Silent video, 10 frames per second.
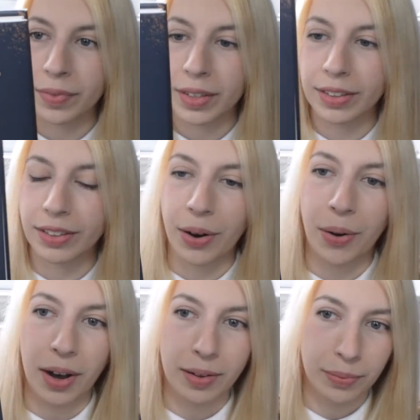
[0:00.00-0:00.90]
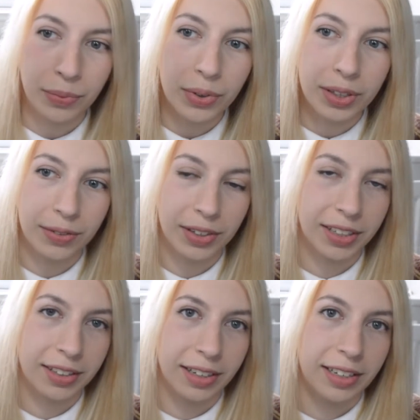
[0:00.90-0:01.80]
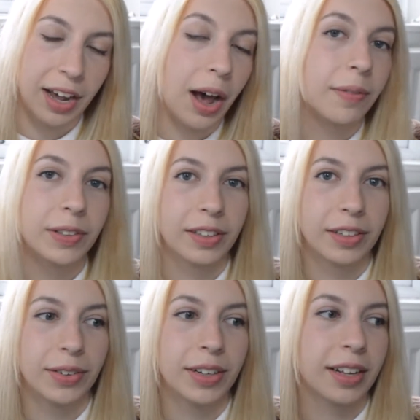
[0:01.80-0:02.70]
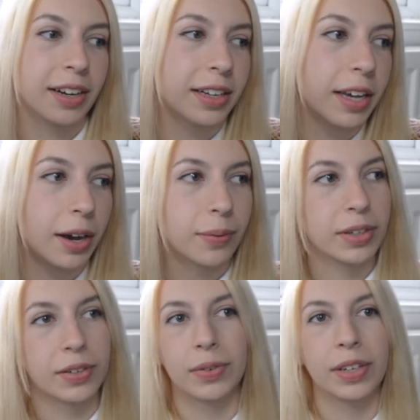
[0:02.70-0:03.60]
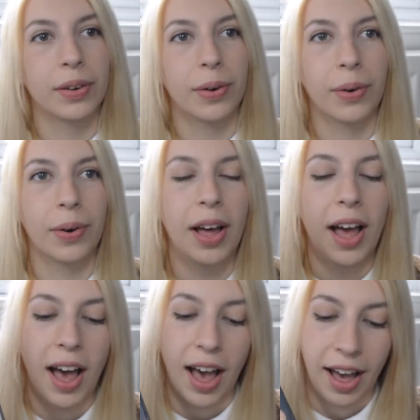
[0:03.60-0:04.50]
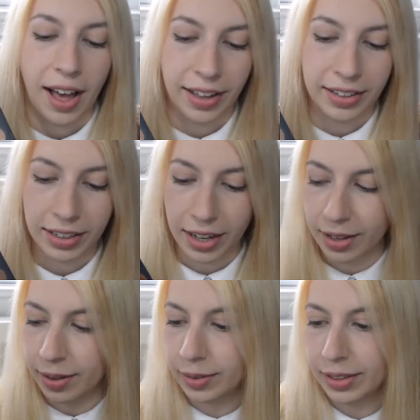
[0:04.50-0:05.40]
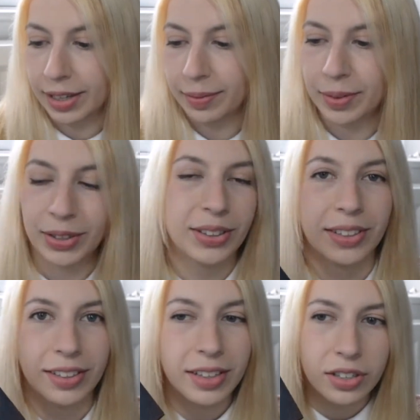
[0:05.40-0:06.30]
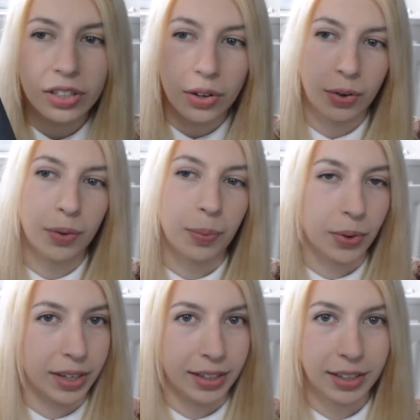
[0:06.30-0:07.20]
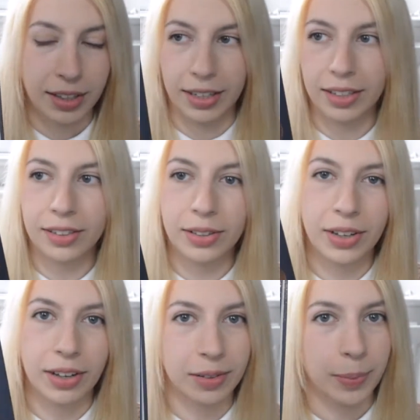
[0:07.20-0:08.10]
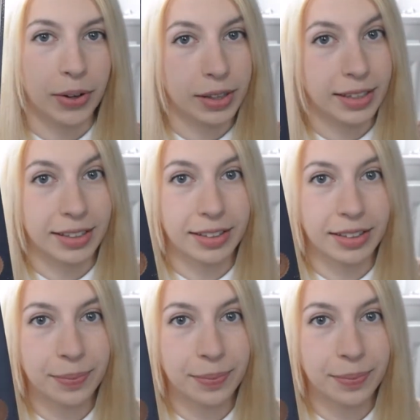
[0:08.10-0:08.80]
So I'm really excited to have this series, and I can't wait to read it all. And it's so pretty. Like, look how sparkly it is.